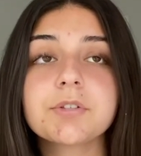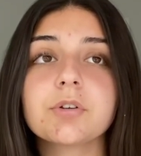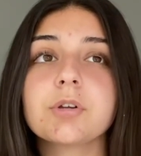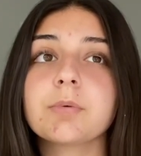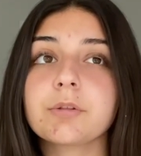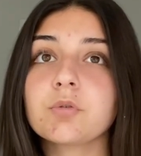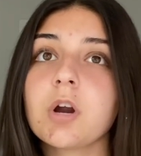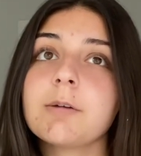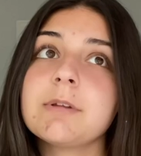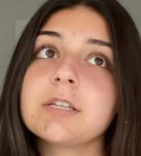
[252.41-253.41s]
So your breadth
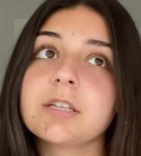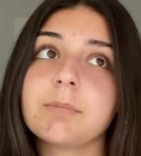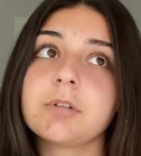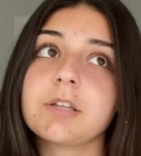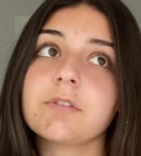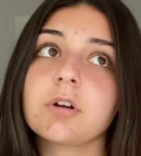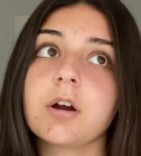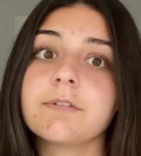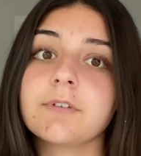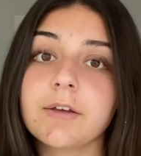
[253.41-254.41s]
requirements, I believe there
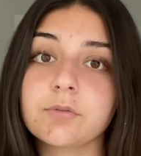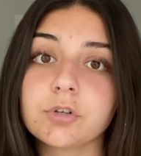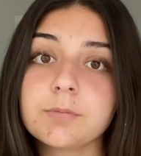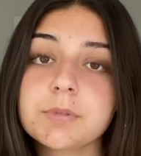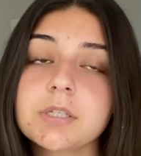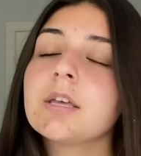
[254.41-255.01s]
are 5 groups.